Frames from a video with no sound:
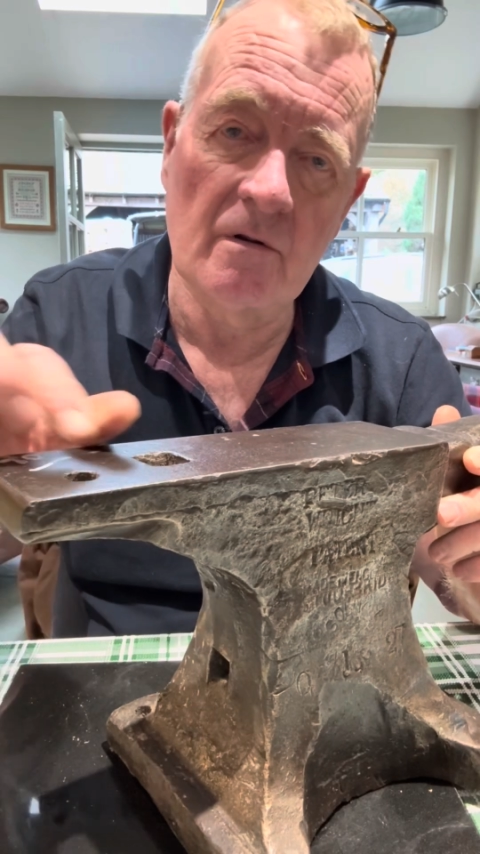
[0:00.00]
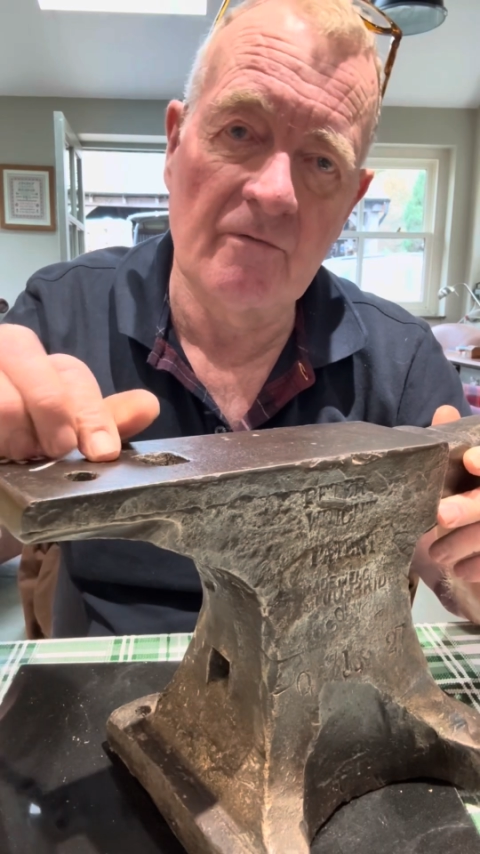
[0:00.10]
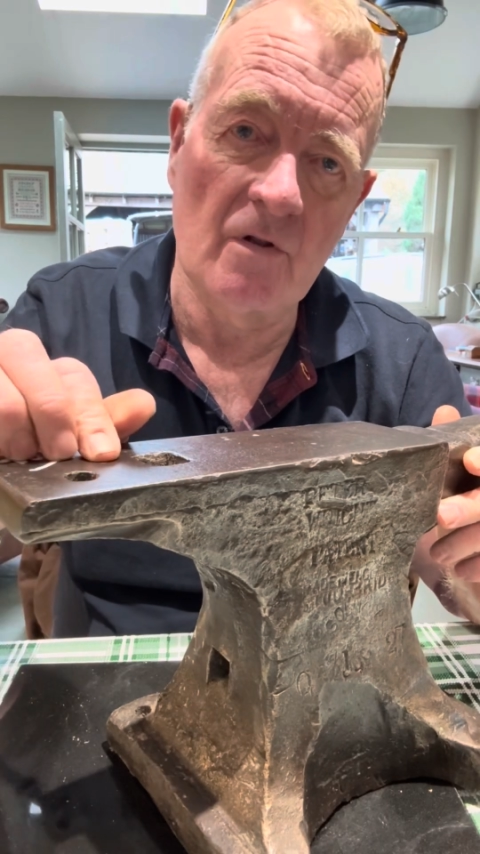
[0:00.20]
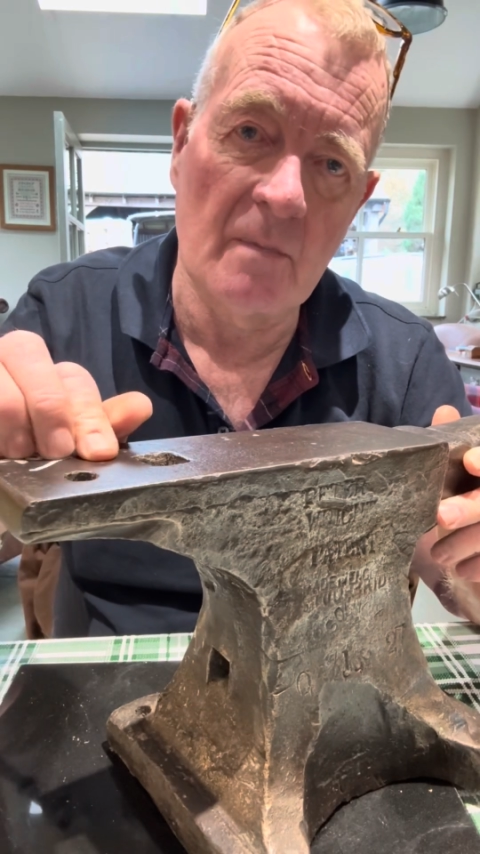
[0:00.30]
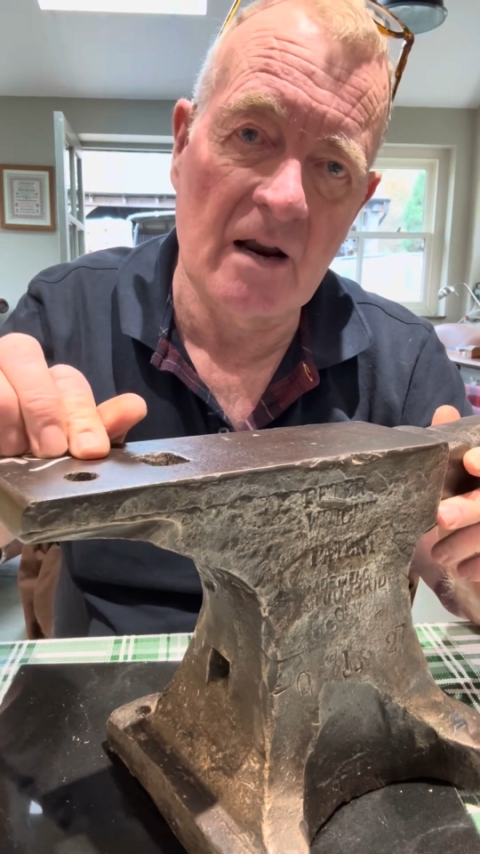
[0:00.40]

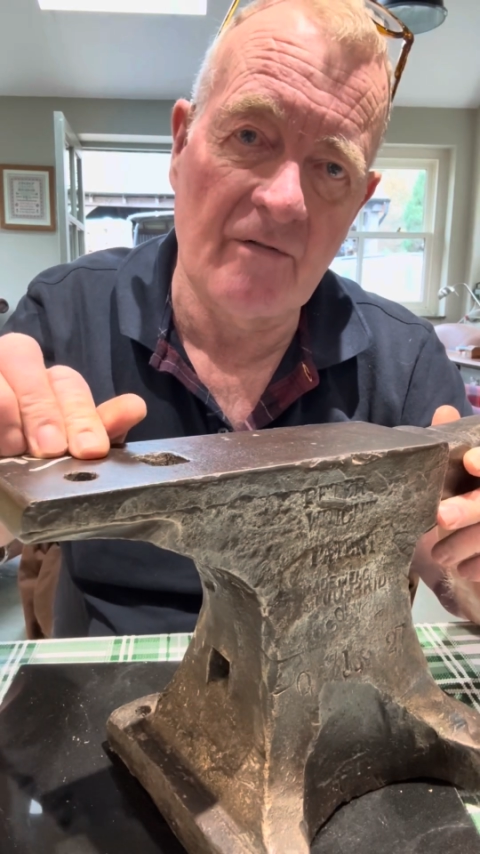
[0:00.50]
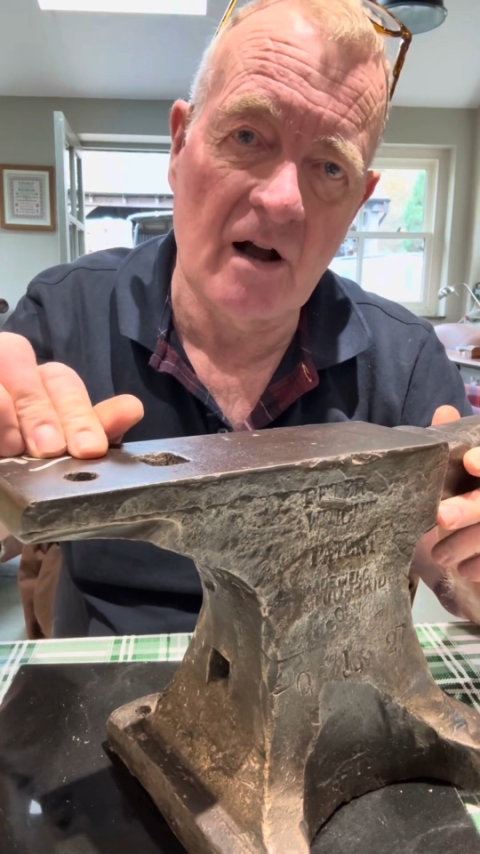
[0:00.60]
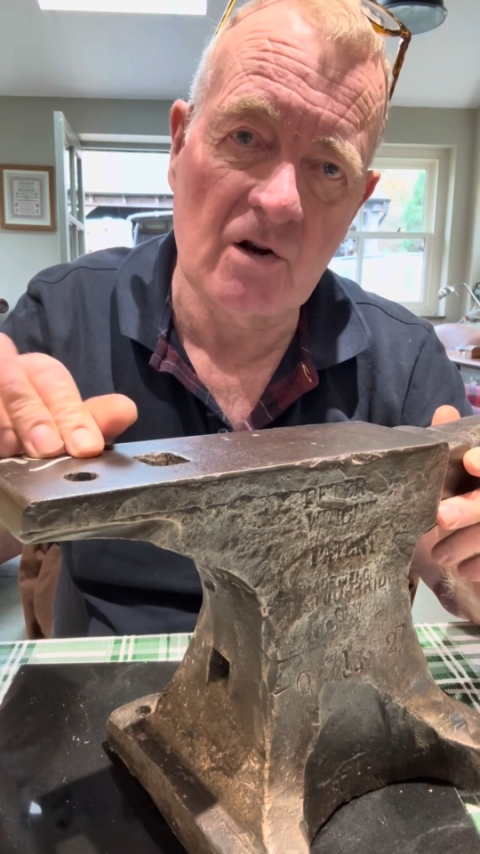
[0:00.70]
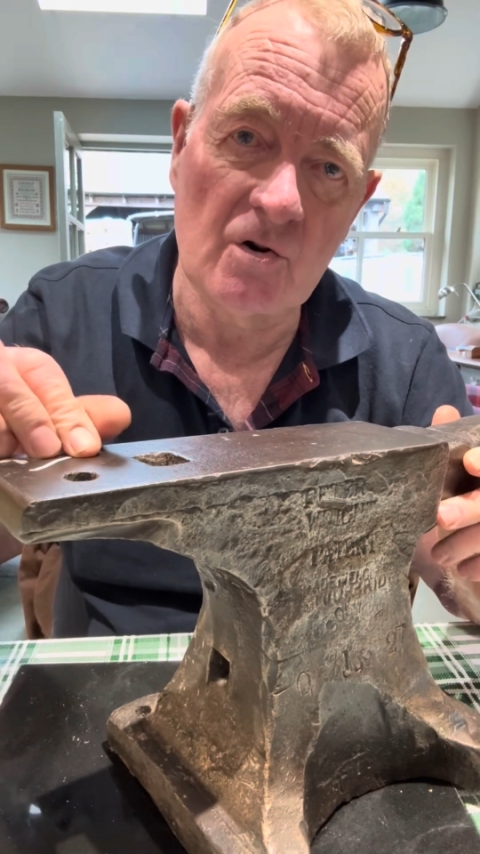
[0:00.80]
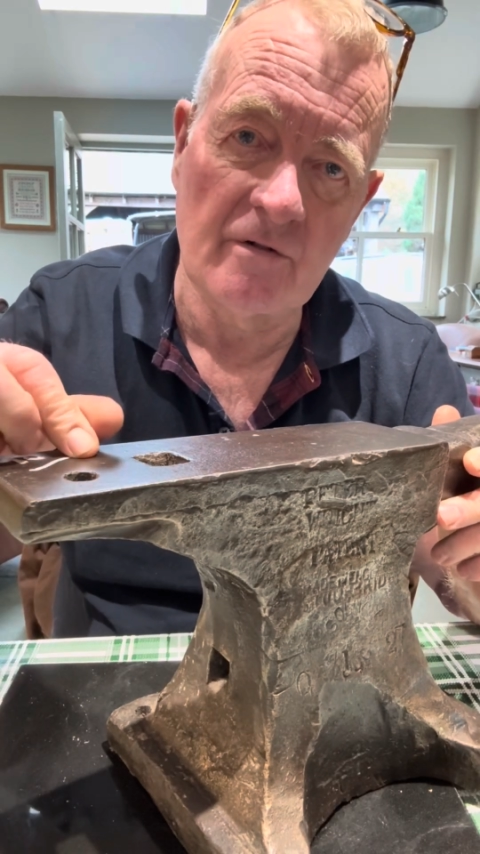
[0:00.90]
for the
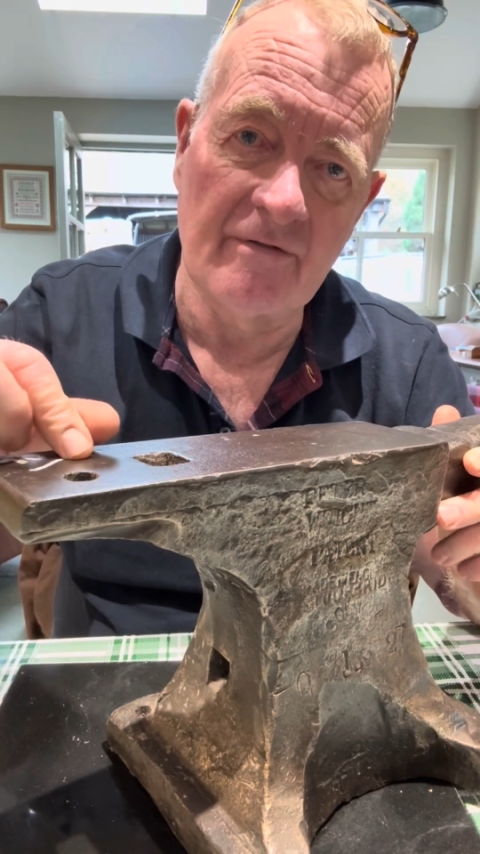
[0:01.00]
manufacture of